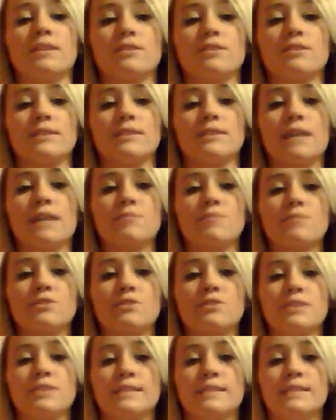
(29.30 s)
3 times
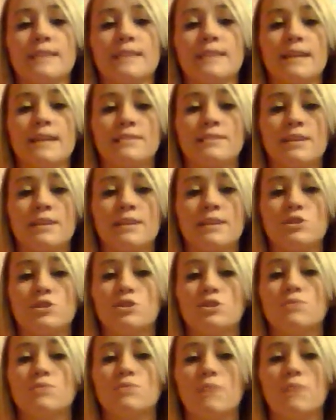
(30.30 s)
3 is 9, so that's
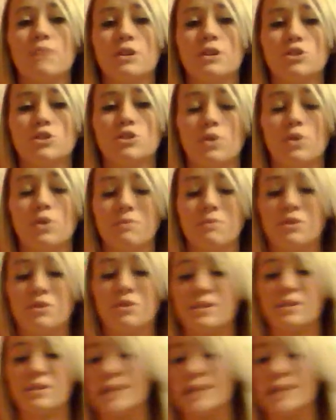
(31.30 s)
too much, so it would be 3